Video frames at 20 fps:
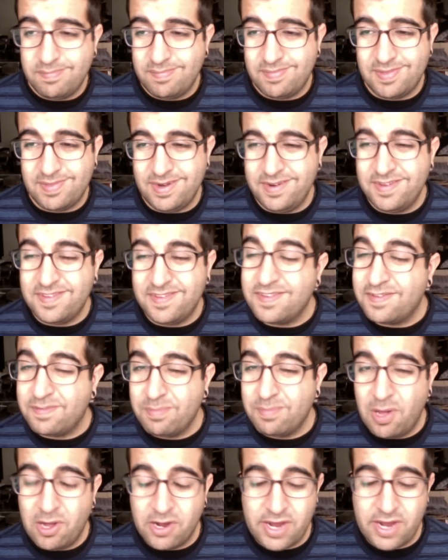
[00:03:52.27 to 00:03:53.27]
is a
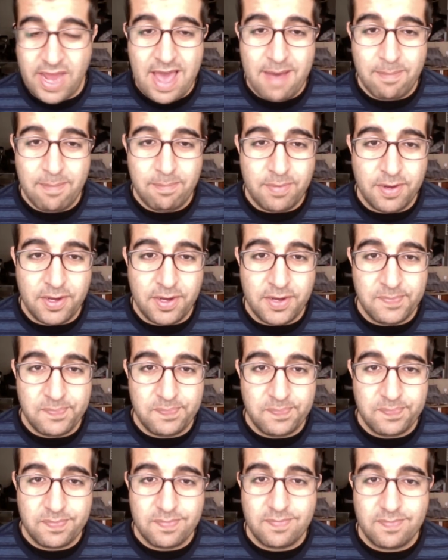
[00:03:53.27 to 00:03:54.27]
small gap, but
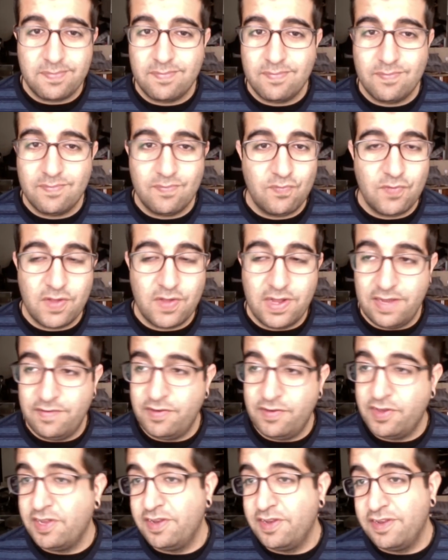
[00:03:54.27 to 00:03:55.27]

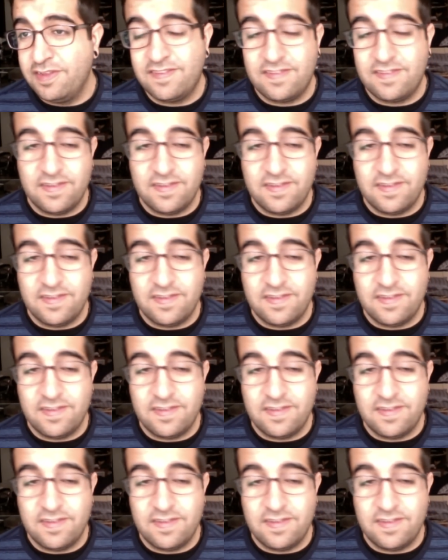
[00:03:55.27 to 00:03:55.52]
living in this